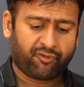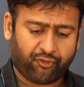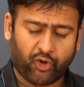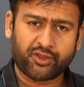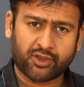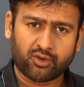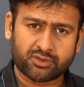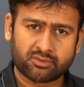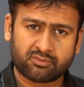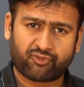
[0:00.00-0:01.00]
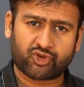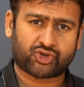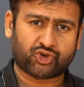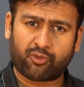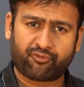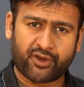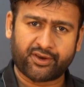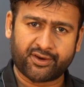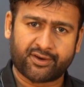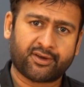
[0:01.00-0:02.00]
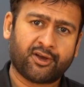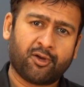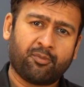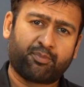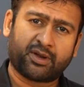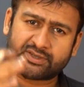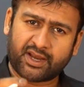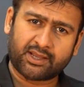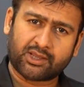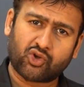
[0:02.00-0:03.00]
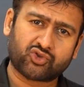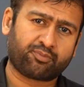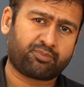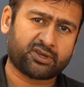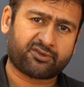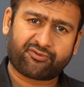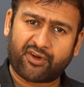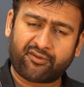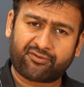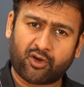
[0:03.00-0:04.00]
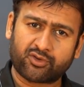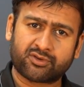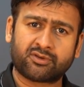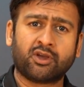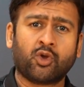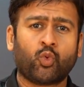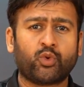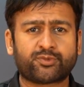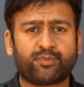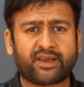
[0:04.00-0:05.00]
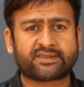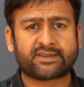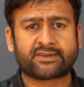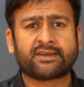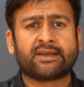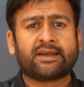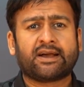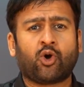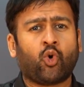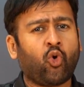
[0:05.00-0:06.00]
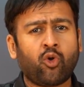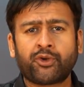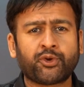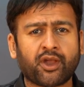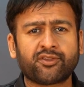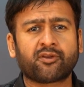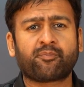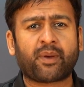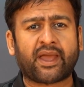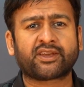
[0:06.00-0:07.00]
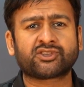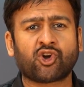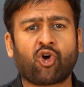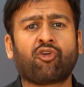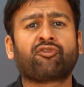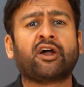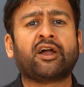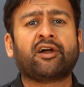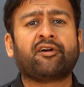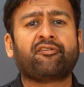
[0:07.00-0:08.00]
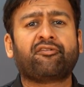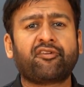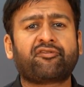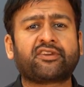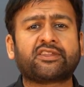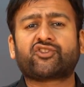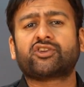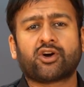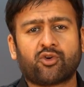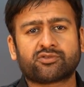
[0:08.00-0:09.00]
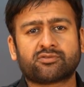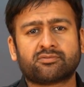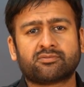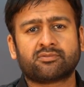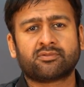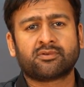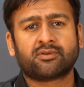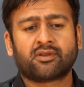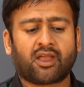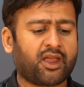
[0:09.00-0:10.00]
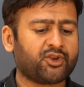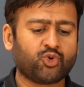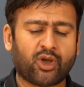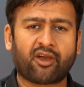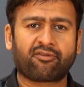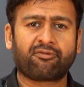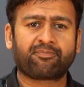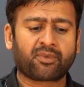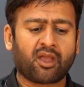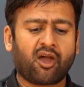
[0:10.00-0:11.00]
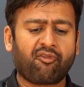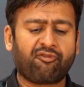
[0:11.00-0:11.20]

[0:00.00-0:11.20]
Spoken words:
40,000 for the top variant, plus 8,000 plus 5,000, which makes it a whole together a package of 53,000, and you have a